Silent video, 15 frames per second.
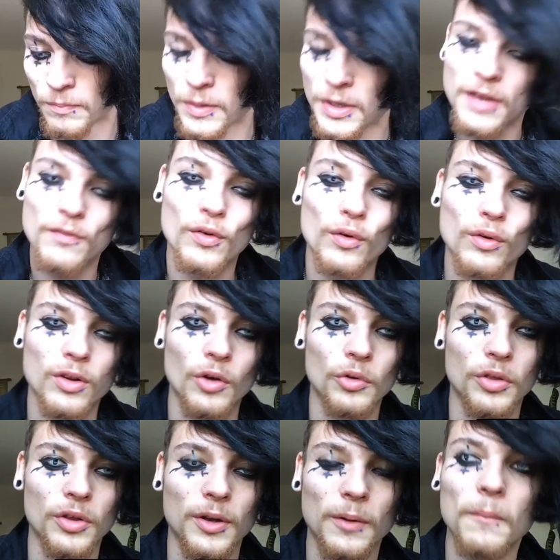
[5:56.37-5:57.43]
medieval
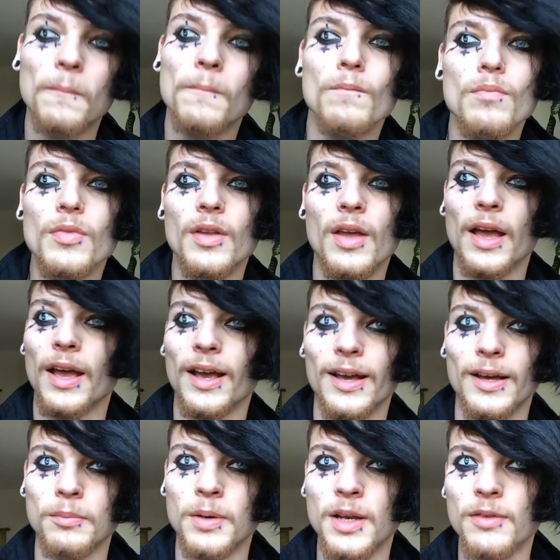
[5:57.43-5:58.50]
clothing,
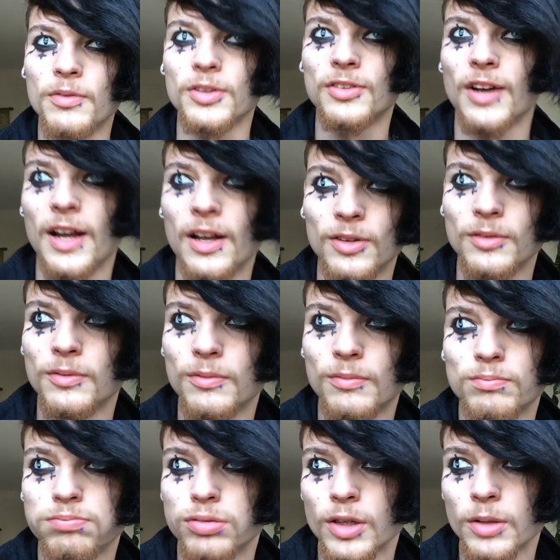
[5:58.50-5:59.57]
and medieval style,
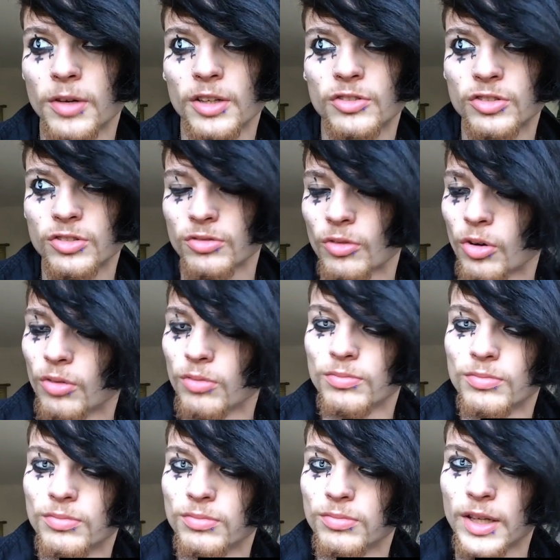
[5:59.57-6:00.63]
pretty much
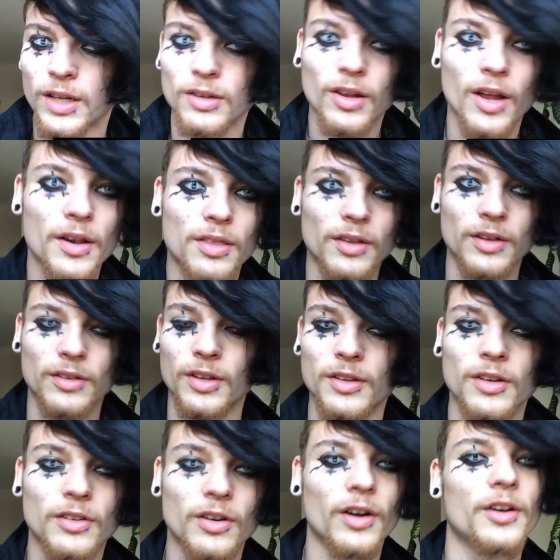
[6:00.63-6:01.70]
like a lot of things, like
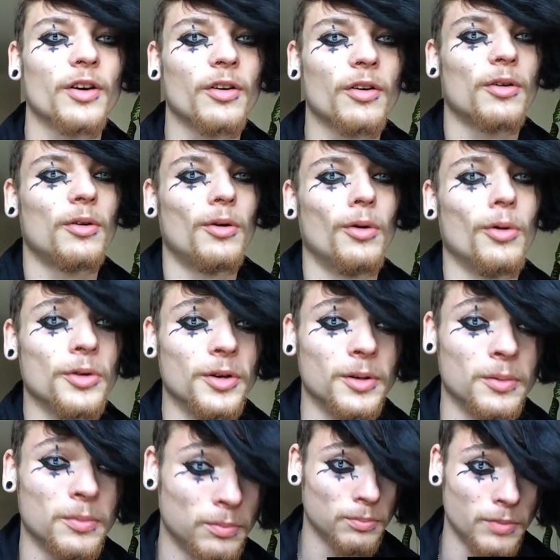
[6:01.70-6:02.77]
the darker,
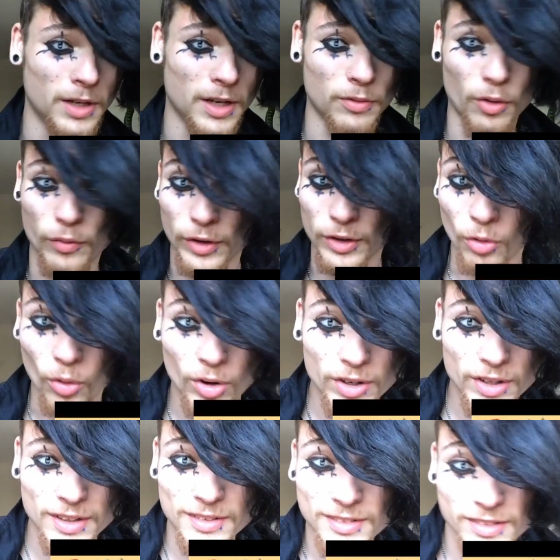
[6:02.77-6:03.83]
older, medieval
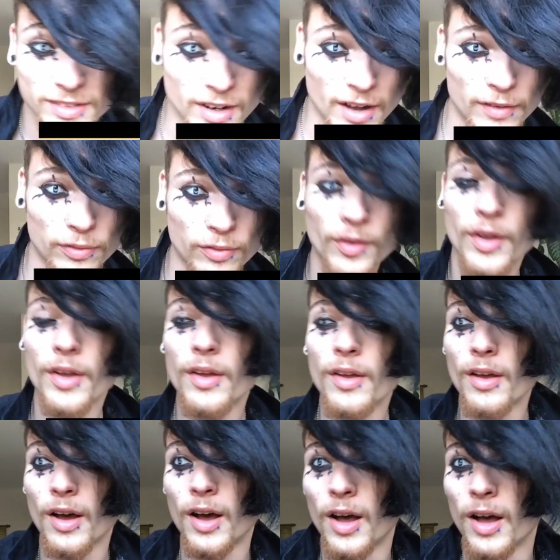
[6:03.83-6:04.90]
Victorian stuff.
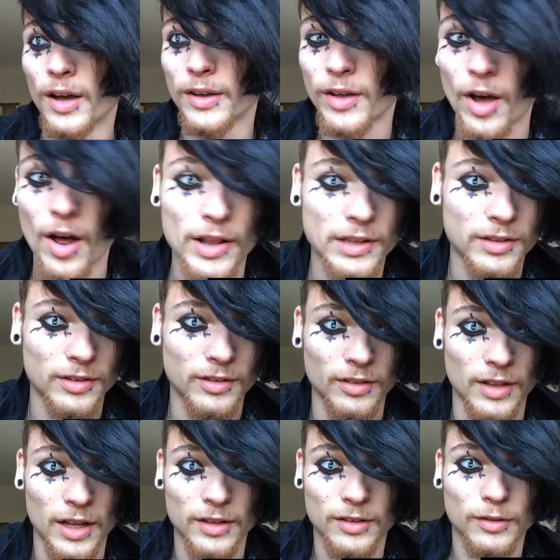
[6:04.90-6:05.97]
Goths,
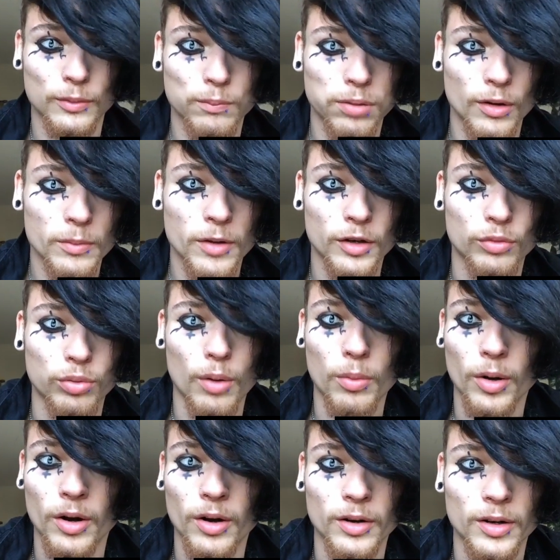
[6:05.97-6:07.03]
that's pretty much what
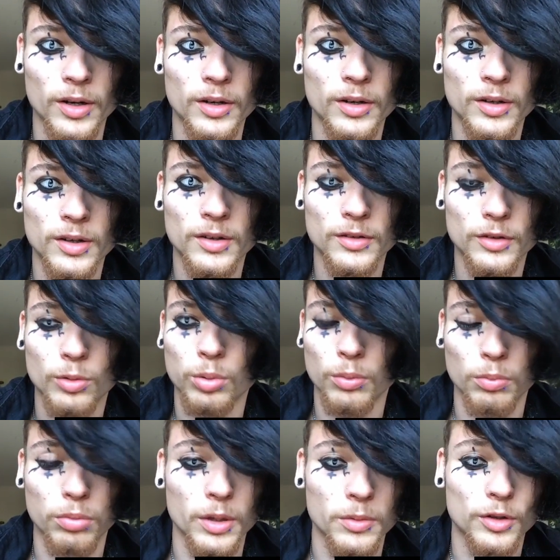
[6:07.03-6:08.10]
we're
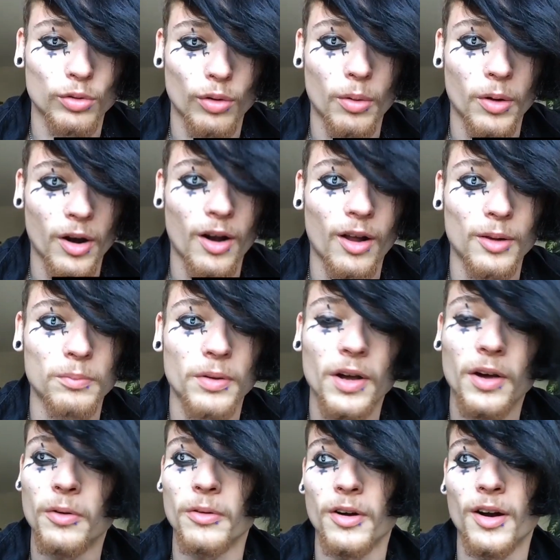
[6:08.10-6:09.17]
all
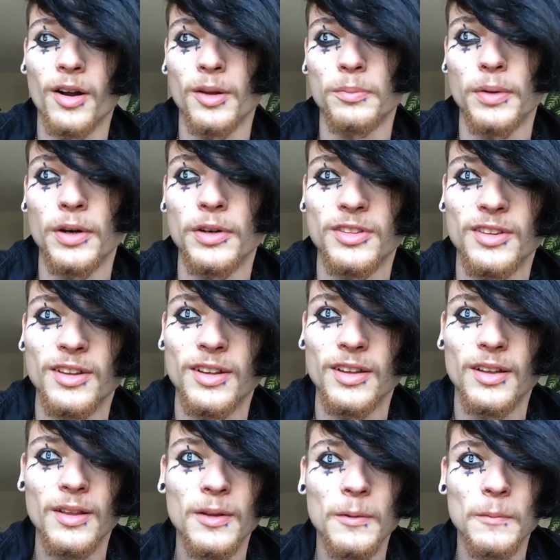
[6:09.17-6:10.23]
about. We're all about
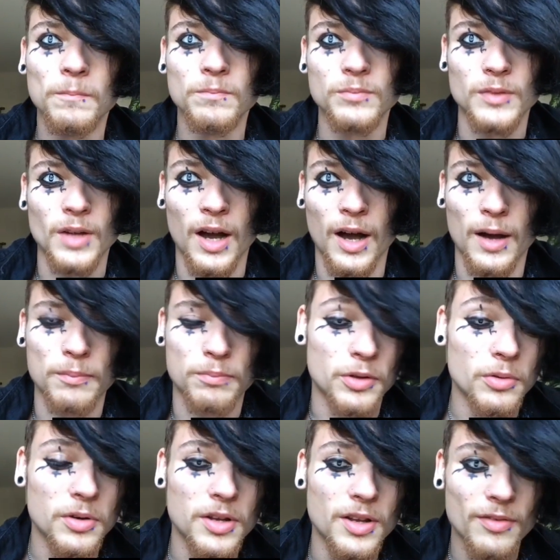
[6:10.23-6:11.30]
the
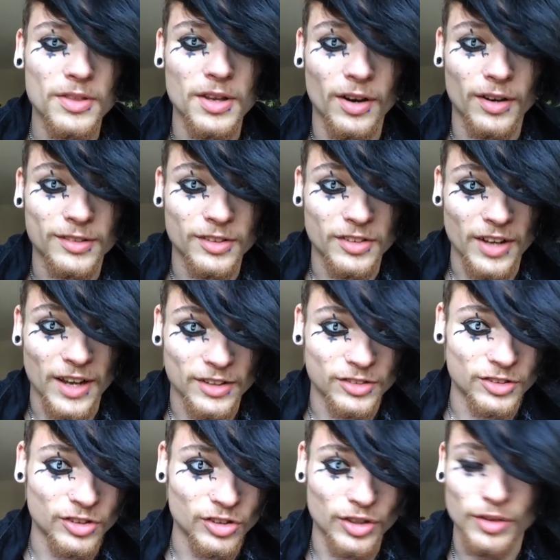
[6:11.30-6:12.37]
beauty of the
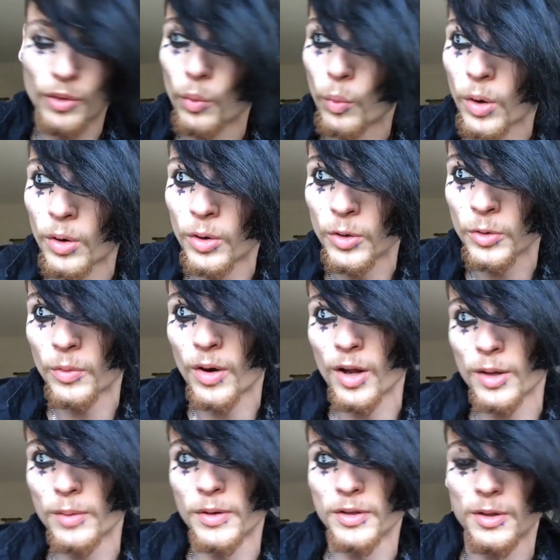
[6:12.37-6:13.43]
architecture in the world. We're
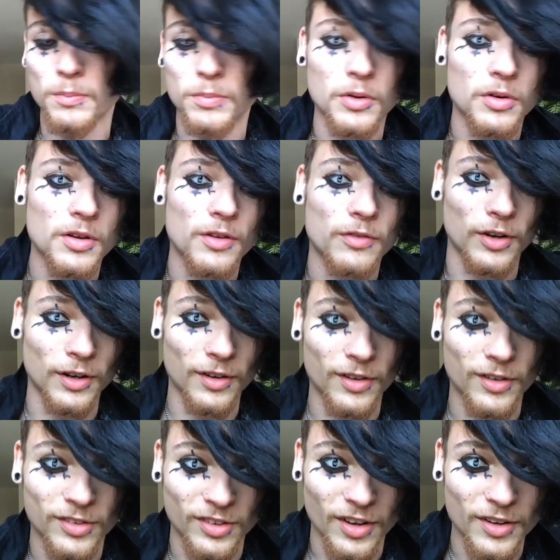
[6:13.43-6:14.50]
all about the beauty of
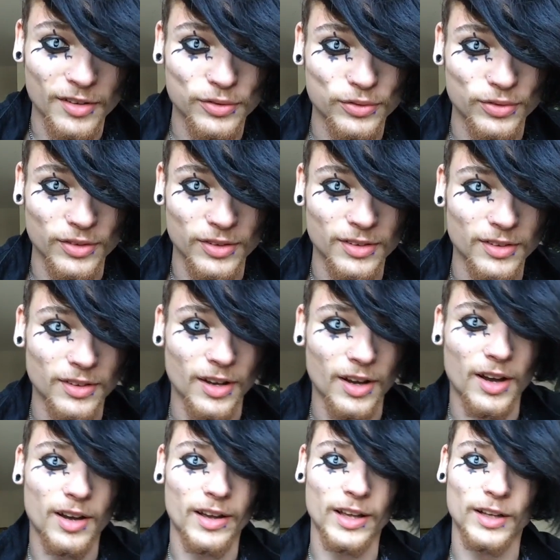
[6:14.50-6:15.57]
inner self and
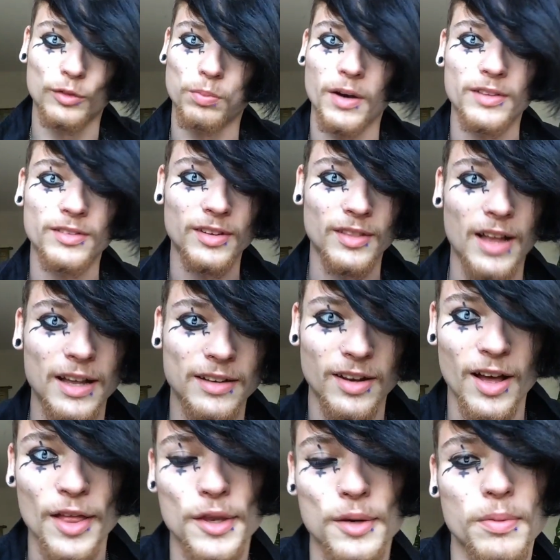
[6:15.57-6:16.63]
expressing that to
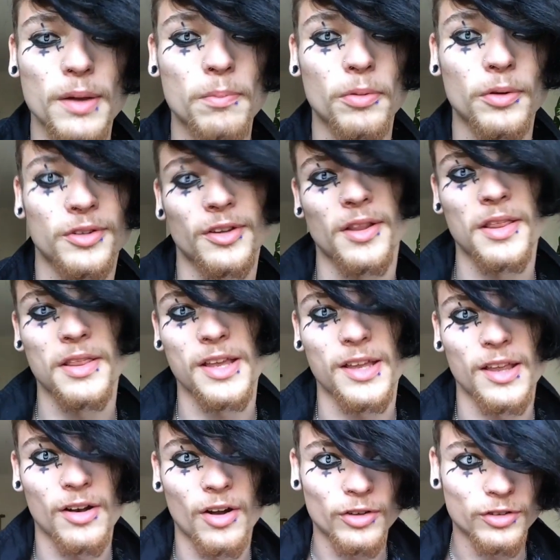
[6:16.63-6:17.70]
other people so that they
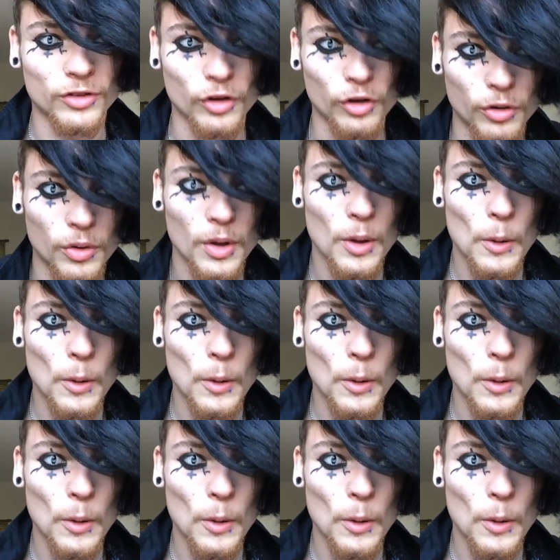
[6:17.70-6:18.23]
can also,